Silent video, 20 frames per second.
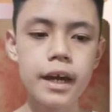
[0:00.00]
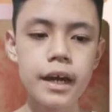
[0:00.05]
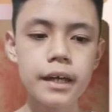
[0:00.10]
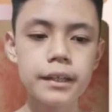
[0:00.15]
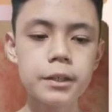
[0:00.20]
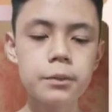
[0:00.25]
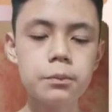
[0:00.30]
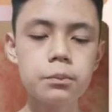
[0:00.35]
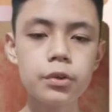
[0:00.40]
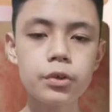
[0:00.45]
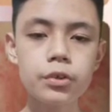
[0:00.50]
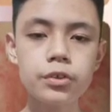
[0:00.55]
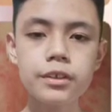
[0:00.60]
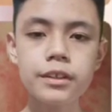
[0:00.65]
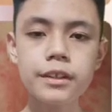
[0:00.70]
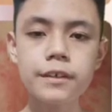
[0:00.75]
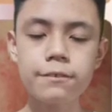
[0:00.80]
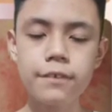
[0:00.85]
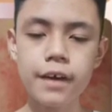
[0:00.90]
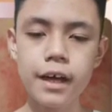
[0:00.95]
and it mostly
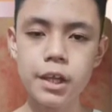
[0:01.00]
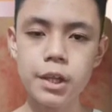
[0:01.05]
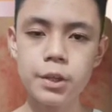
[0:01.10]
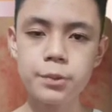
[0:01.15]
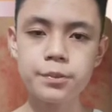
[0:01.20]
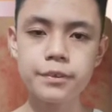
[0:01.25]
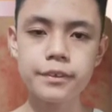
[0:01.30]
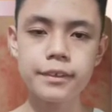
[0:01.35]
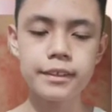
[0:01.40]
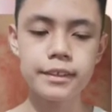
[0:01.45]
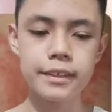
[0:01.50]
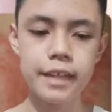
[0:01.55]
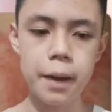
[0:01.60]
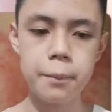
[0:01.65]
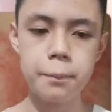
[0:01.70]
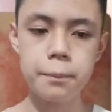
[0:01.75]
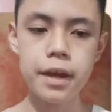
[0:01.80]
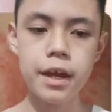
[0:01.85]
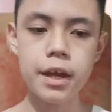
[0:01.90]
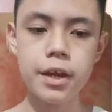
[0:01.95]
develops in
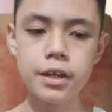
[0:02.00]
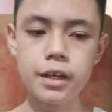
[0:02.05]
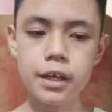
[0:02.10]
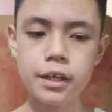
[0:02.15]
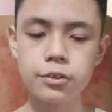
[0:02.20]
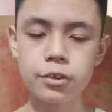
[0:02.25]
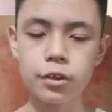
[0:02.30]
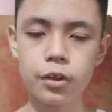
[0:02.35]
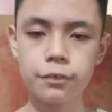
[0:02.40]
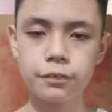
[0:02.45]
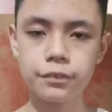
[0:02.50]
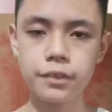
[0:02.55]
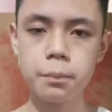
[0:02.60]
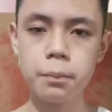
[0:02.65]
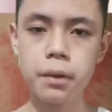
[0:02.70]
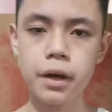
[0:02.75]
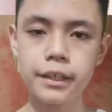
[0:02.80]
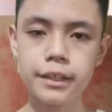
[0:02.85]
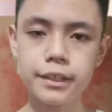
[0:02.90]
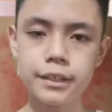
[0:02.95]
damp areas of the
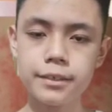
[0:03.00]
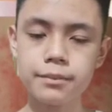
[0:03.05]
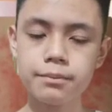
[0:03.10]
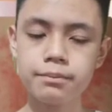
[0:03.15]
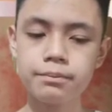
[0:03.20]
body.